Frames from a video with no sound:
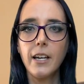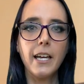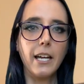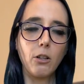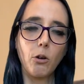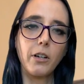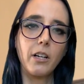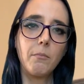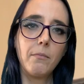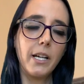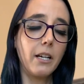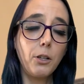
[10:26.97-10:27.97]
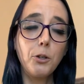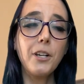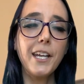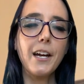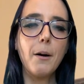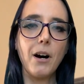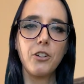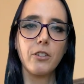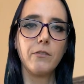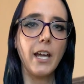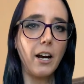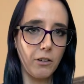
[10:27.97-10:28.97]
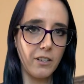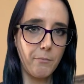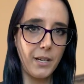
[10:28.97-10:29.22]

including a bunch of decorative